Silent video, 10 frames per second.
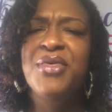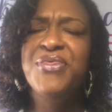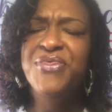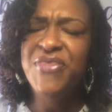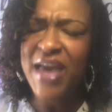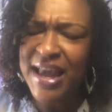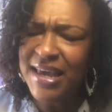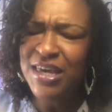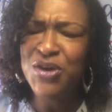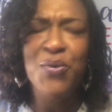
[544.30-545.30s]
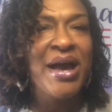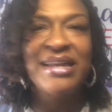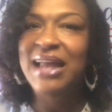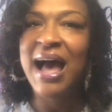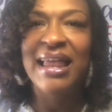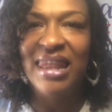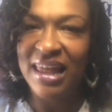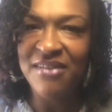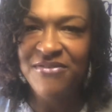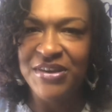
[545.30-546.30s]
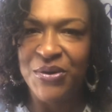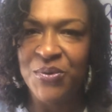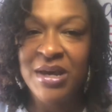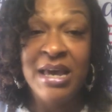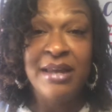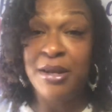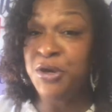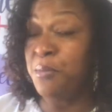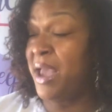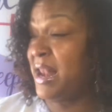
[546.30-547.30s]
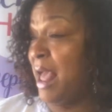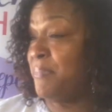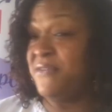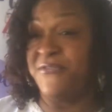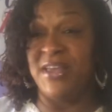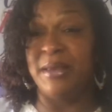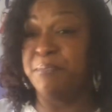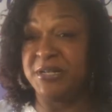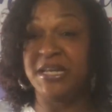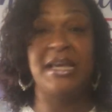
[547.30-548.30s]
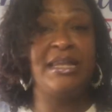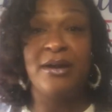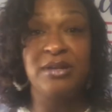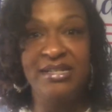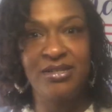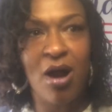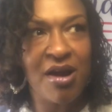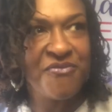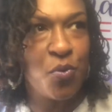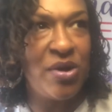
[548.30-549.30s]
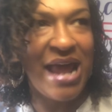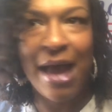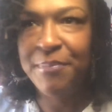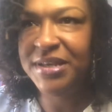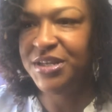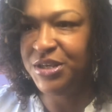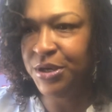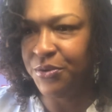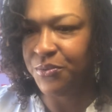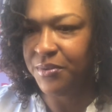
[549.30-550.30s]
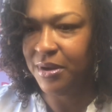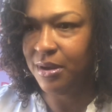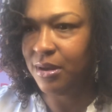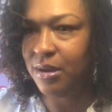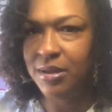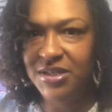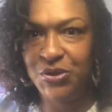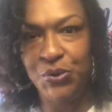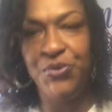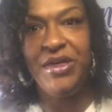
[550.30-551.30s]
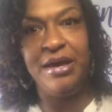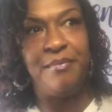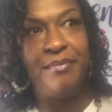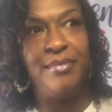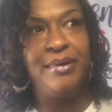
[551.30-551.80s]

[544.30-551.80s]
thank you, and I love you. Now, you may not be feeling particularly sorry for what happened to you, to them.